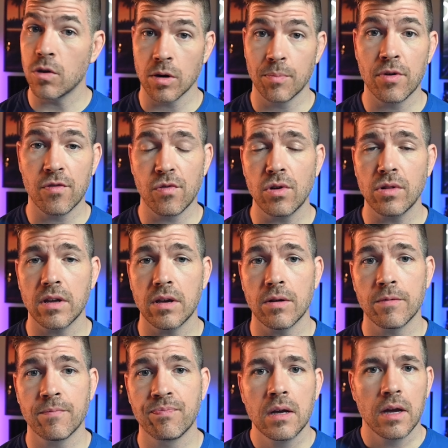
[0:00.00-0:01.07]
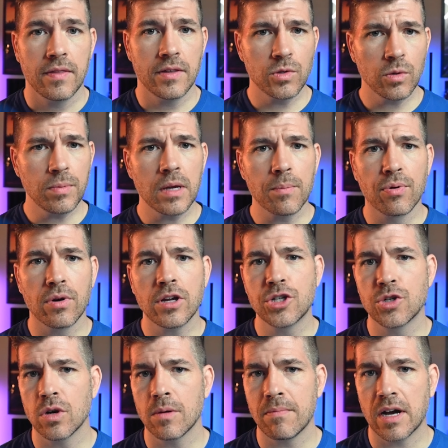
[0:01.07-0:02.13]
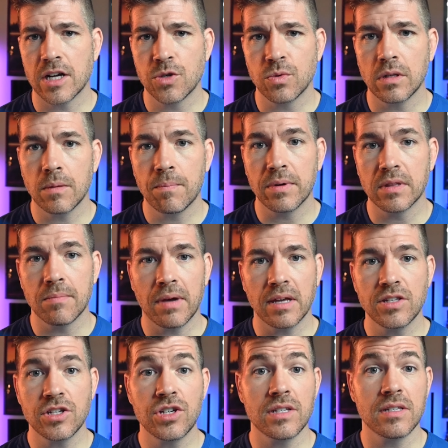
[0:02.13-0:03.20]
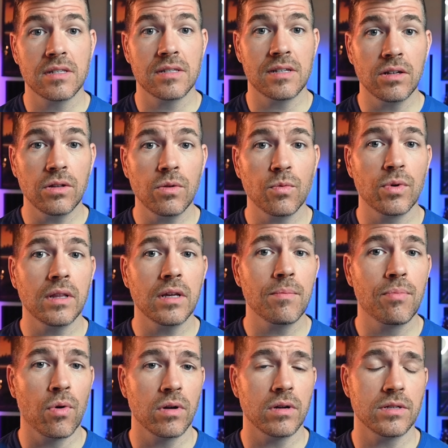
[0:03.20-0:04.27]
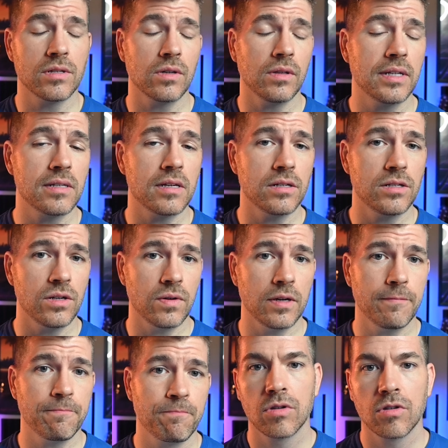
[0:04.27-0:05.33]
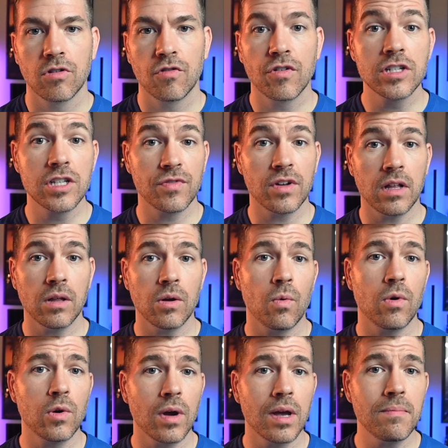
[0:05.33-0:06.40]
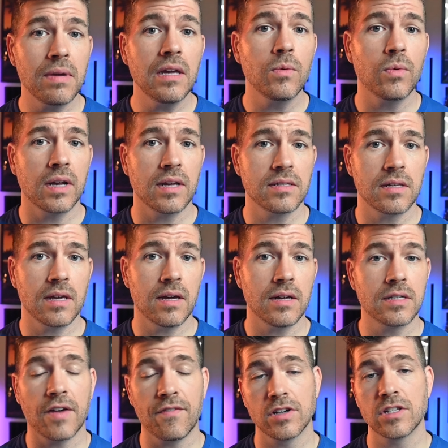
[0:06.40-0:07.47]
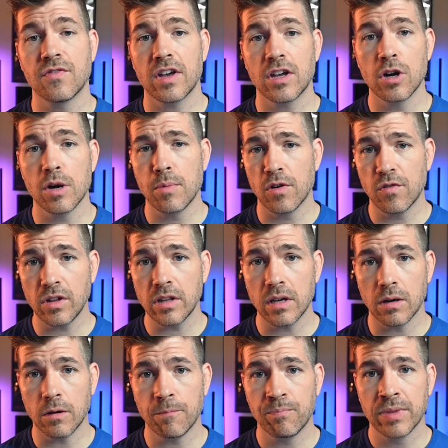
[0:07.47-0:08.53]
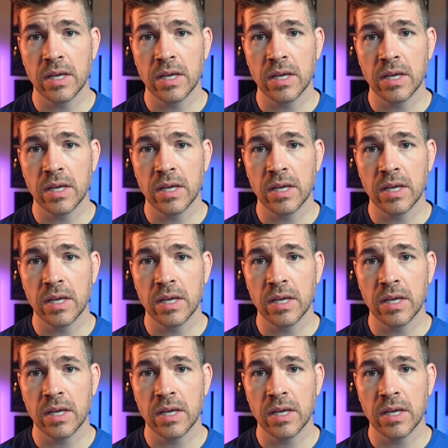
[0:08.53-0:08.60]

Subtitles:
your portfolio. This will be a pretty short module, but the message is still really important, so let's get to it. First of all, what do I mean when I say diversify your portfolio?